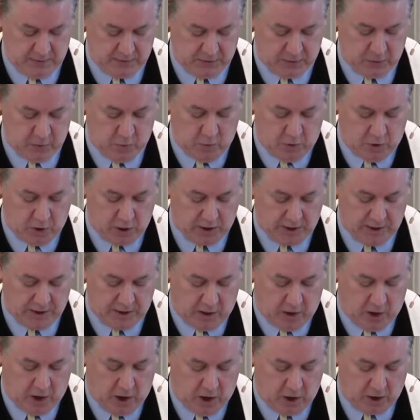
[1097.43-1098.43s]
Do work in
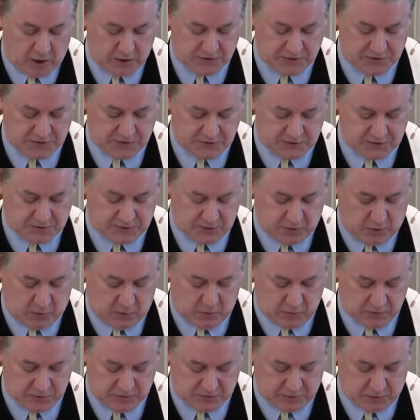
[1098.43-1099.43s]
our hearts and
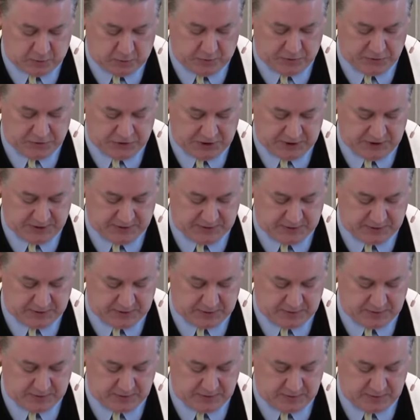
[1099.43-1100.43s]
souls, Lord
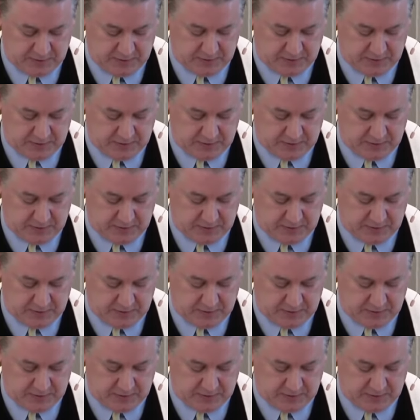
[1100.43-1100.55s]
Jesus.